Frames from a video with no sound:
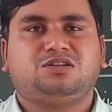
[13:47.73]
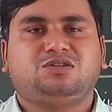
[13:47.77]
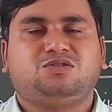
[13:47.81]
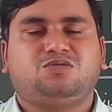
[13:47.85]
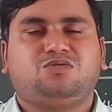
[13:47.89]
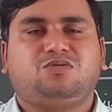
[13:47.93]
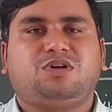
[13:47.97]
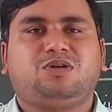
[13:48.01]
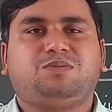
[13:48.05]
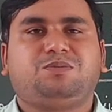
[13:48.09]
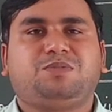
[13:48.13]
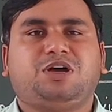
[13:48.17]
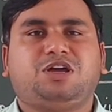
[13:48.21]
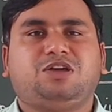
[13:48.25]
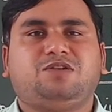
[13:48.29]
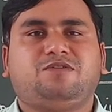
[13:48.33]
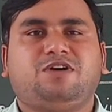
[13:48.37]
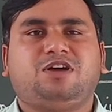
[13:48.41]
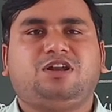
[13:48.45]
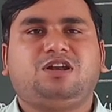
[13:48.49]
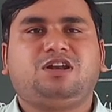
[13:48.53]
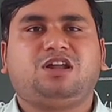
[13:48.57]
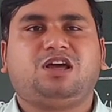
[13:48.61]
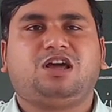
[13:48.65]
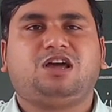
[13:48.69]
One by
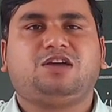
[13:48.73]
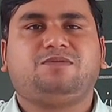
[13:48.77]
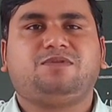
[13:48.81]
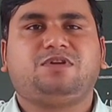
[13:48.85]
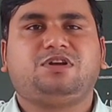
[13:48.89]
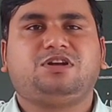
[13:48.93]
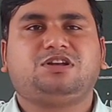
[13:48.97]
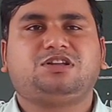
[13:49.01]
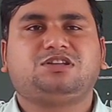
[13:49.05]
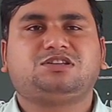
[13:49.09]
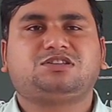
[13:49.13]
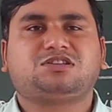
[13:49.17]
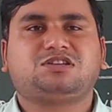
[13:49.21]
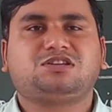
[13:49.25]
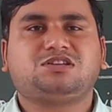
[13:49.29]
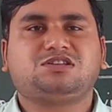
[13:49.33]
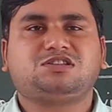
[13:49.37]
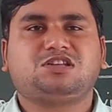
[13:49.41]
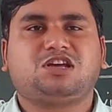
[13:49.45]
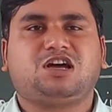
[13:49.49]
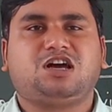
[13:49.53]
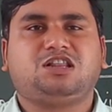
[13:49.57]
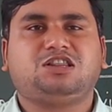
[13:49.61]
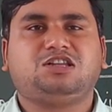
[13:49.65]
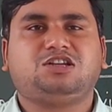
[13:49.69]
one I will discuss
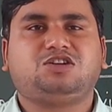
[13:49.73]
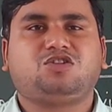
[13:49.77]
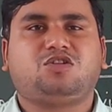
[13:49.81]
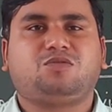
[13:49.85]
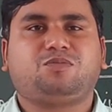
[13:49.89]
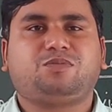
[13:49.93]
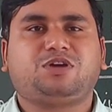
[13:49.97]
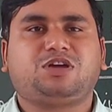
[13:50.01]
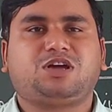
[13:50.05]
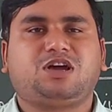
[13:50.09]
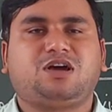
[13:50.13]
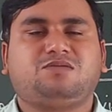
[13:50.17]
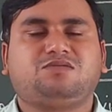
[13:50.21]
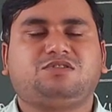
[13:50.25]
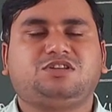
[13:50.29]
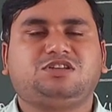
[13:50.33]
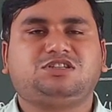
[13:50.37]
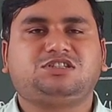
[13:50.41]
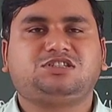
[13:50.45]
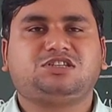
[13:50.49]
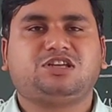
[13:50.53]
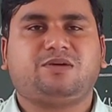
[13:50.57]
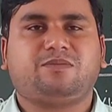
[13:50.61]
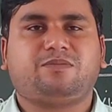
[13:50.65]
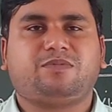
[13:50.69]
all the topic of
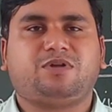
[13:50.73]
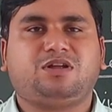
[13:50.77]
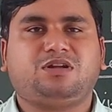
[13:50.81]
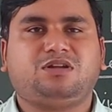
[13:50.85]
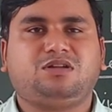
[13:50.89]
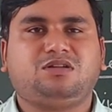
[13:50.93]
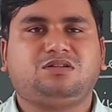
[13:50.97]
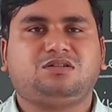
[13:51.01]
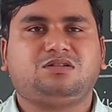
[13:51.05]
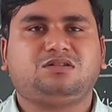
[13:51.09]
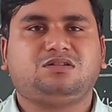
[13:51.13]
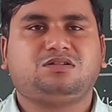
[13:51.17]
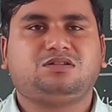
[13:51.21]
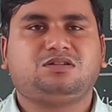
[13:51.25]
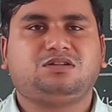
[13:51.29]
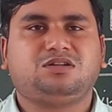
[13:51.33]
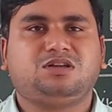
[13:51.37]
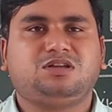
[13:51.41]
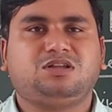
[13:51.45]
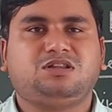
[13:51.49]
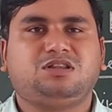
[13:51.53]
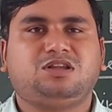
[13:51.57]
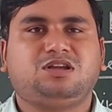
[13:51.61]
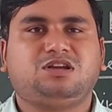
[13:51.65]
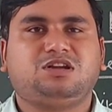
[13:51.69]
this chapter
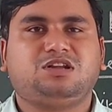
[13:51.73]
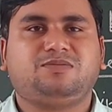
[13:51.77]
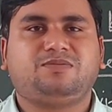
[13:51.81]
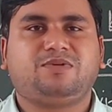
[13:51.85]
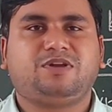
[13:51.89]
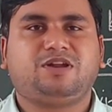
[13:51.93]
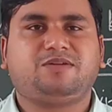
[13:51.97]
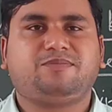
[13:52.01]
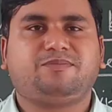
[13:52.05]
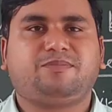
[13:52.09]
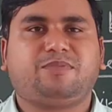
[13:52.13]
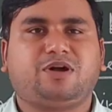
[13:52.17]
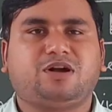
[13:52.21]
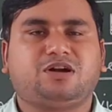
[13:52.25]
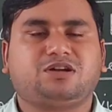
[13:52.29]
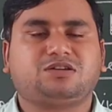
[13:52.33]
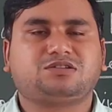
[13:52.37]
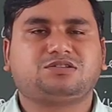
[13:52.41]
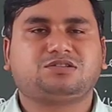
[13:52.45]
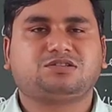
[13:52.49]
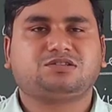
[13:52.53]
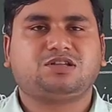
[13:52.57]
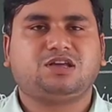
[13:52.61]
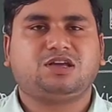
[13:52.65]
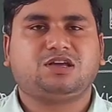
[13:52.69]
in the different
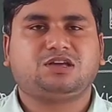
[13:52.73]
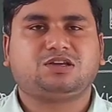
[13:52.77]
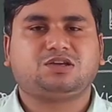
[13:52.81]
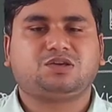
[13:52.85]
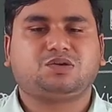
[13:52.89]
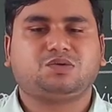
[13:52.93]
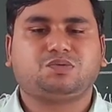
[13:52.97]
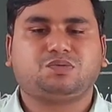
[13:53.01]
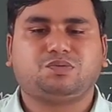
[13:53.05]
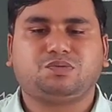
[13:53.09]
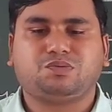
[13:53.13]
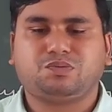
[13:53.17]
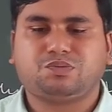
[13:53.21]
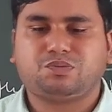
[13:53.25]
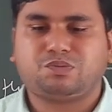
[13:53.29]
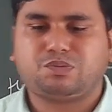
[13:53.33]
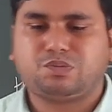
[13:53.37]
parts. Thank you.